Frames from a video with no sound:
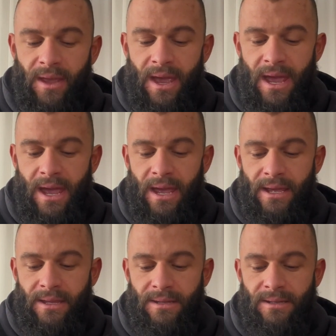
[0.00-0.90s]

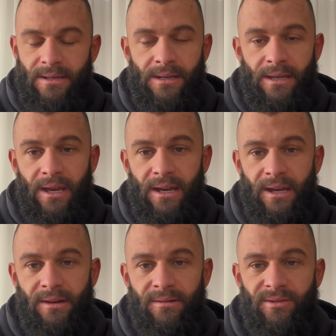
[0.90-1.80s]
and yeah,
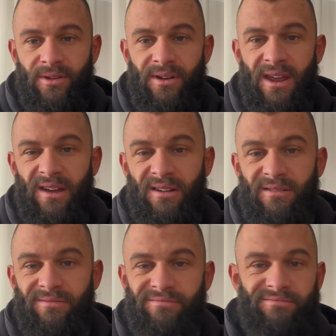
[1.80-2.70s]
so now
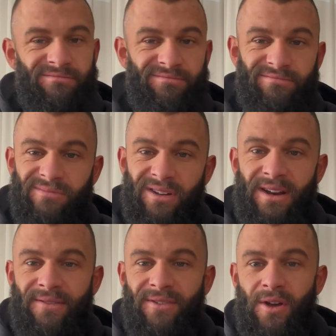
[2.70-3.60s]
I don't
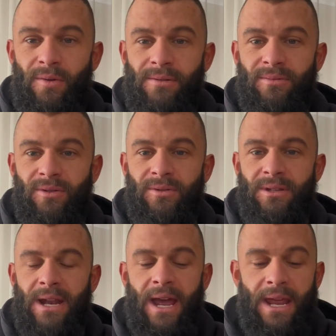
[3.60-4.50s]
even know what I'm doing
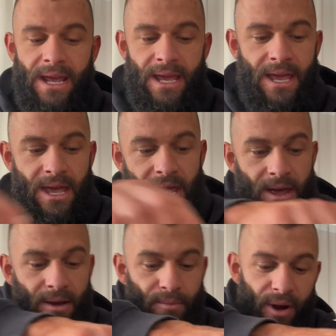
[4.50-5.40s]
today.
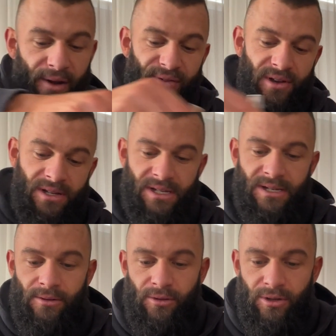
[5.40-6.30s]
Breakfast
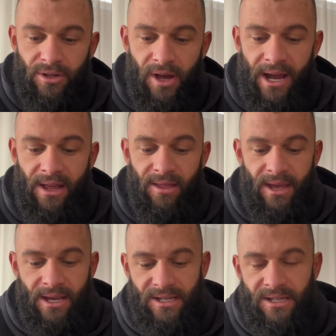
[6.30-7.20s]
looks like
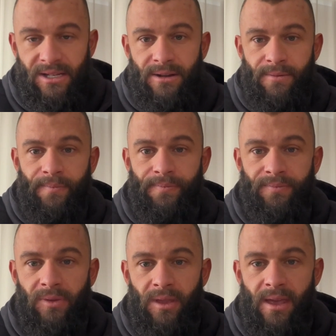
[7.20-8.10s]
this,
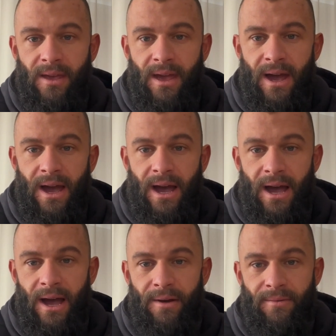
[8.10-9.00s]

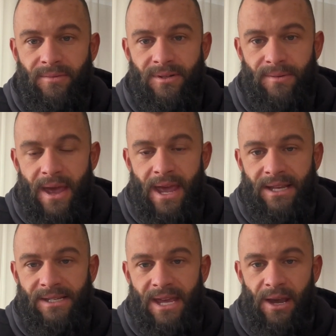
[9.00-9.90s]
some
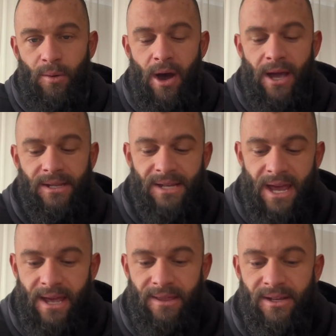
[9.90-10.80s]
eggs, egg whites,
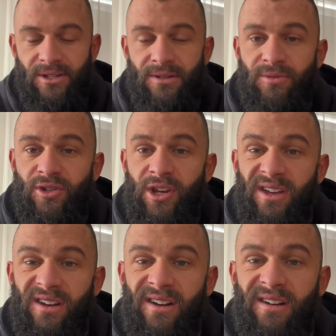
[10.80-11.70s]
and there's some
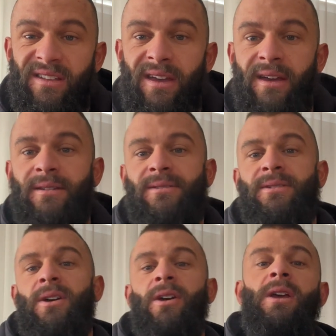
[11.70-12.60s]
chicken under there. So